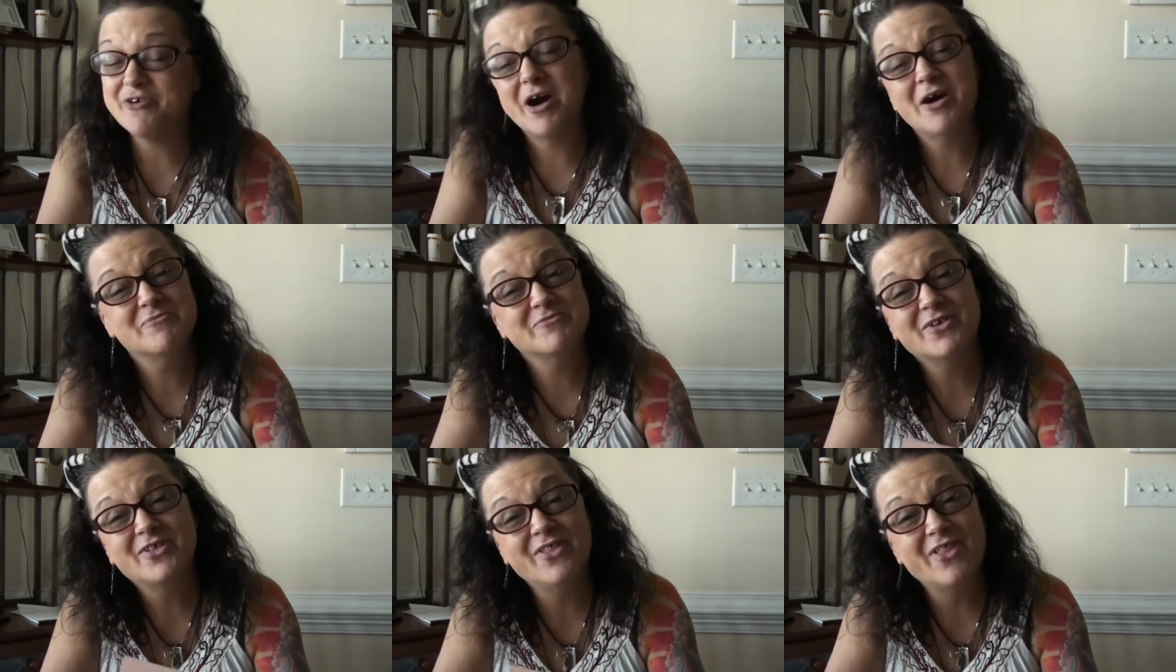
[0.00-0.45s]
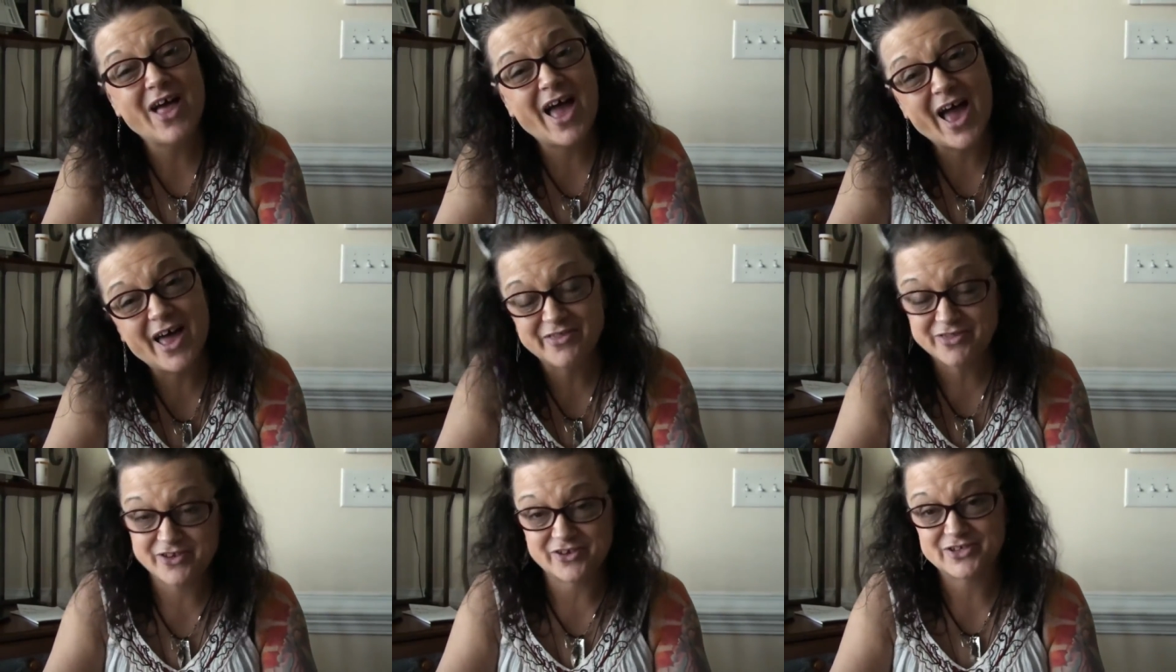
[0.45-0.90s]
I'm
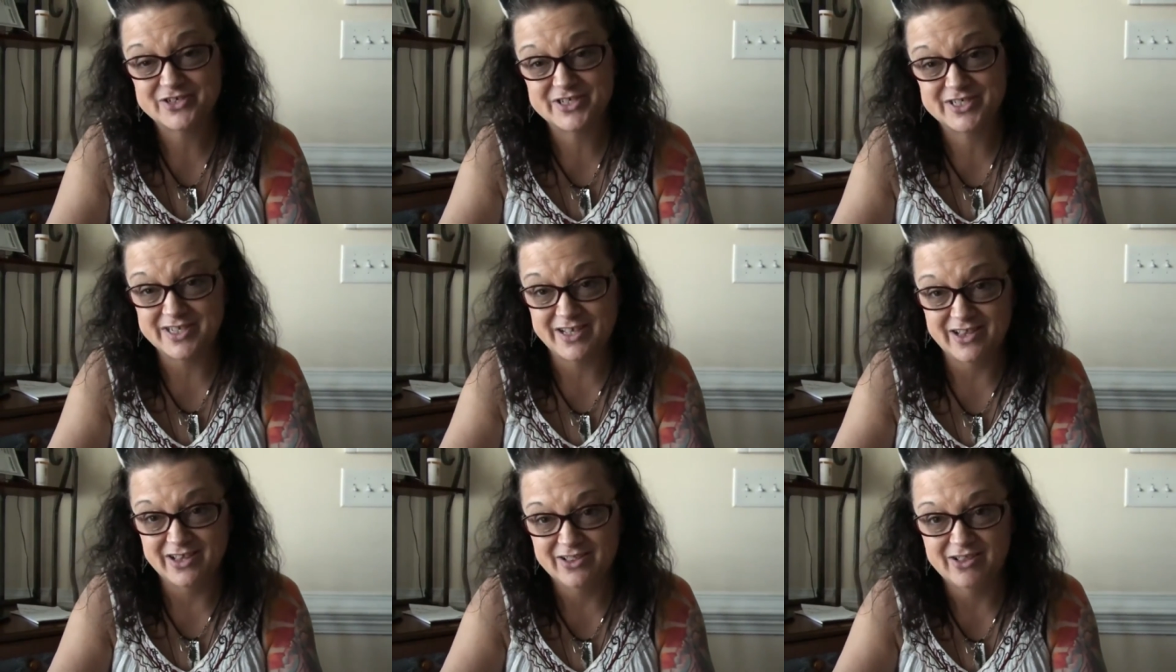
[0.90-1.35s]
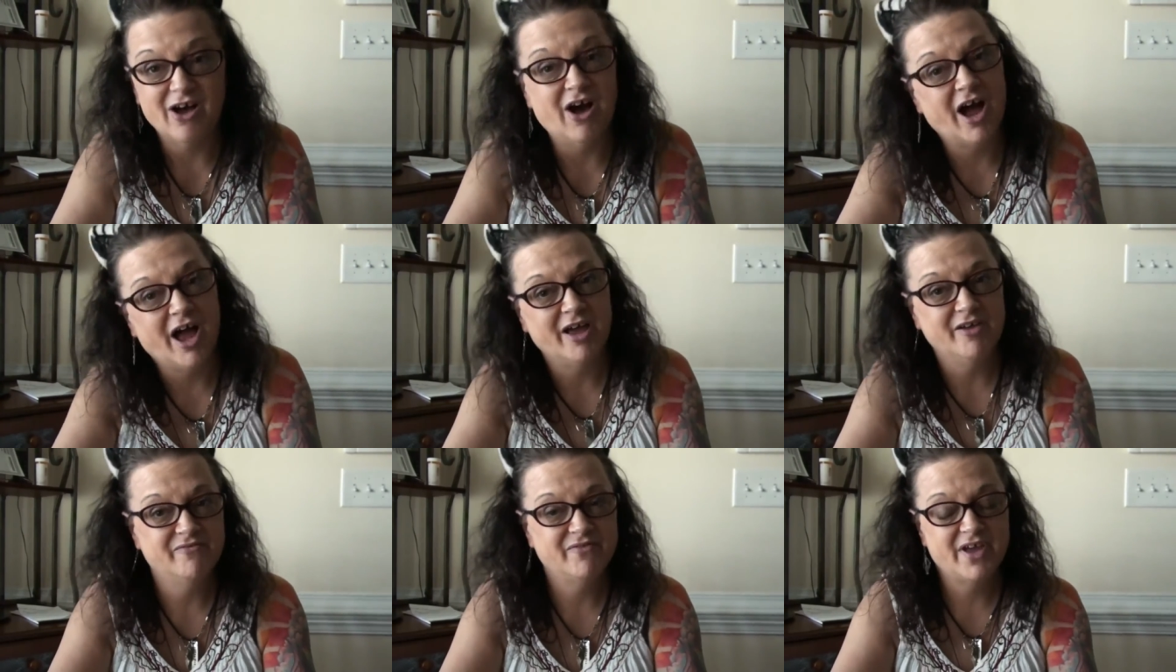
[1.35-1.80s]
glad they're still
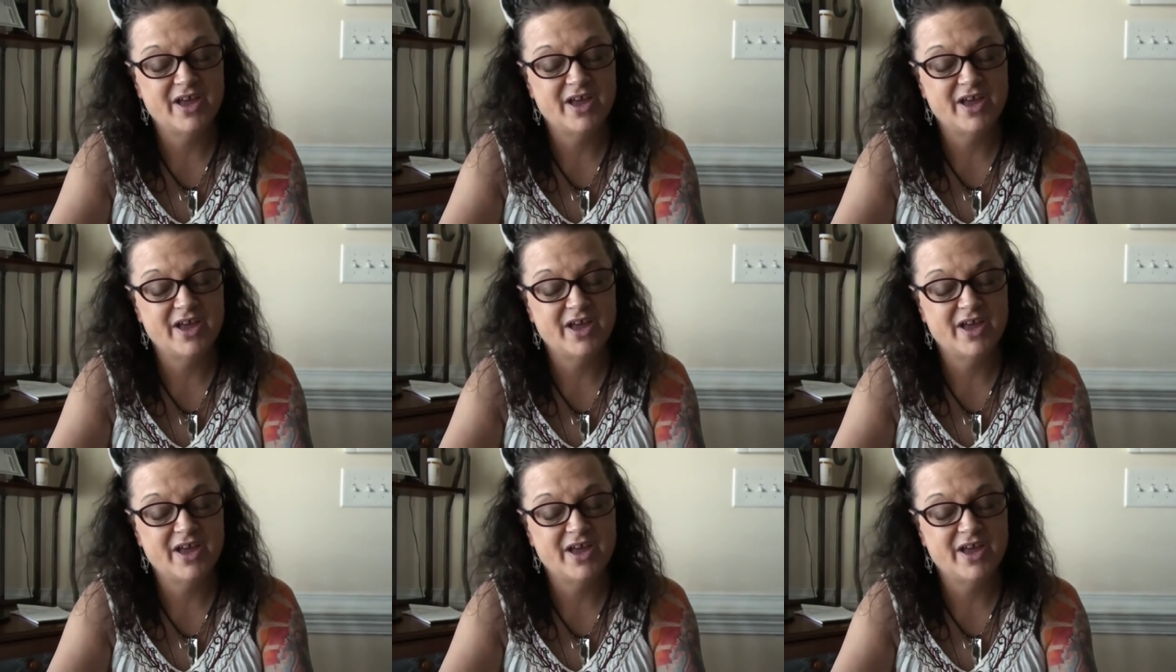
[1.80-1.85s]
alive,